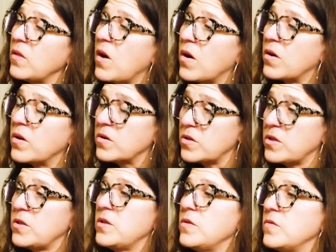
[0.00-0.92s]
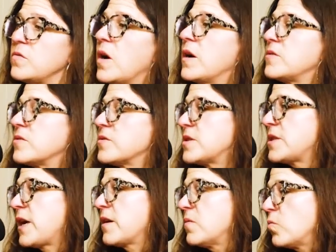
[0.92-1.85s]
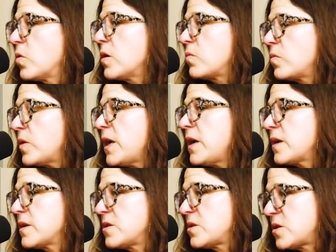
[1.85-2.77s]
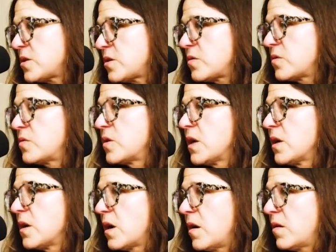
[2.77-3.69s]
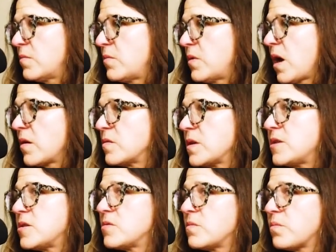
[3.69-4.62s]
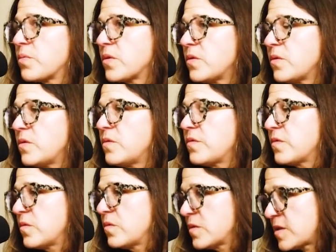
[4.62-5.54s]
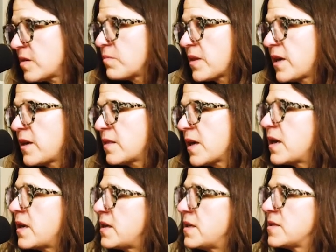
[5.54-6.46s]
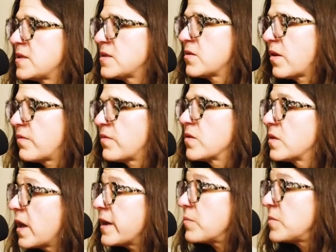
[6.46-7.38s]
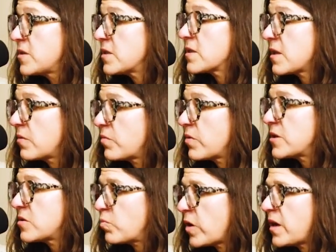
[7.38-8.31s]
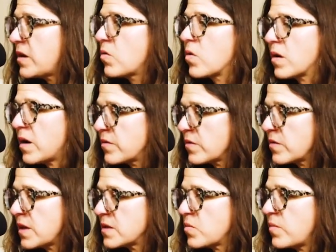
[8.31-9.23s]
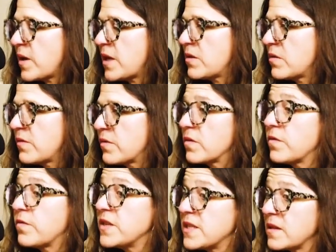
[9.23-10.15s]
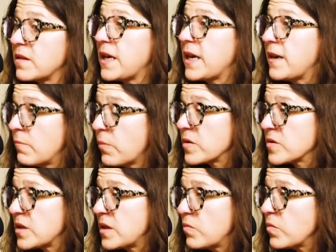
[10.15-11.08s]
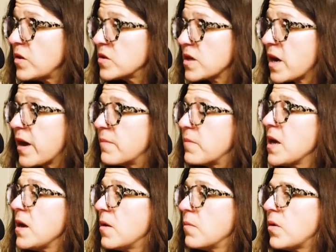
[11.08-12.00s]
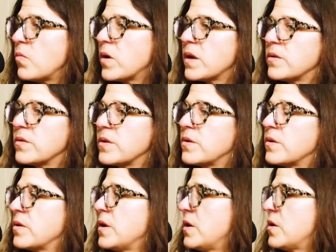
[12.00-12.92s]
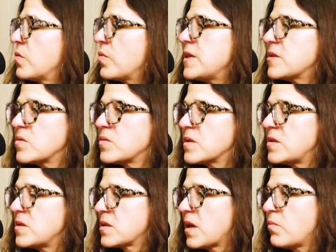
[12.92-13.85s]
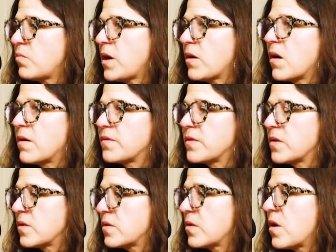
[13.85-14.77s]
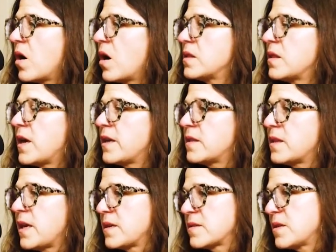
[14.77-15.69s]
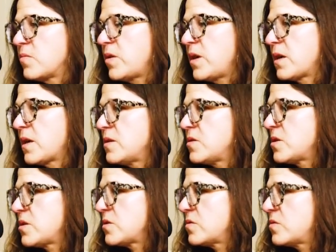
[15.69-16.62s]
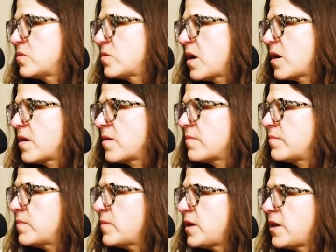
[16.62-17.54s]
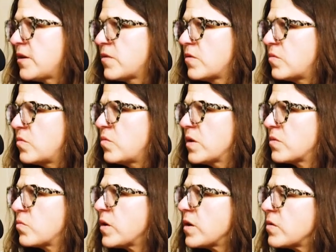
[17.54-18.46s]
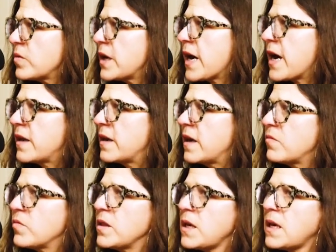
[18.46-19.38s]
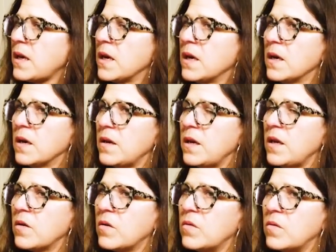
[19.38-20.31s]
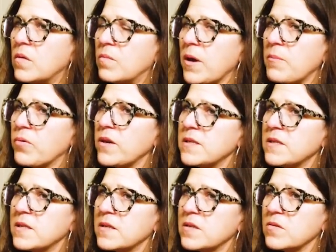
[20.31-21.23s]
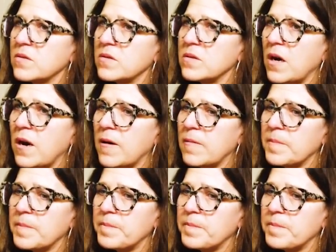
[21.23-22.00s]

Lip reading: at large to understand what we can do, not only to improve something that is delivered like Music Celebration Week or other things we may deliver physically in person in real time, but what other resources can we offer? There are online things that we can do. Where are we at? And really, My predecessor,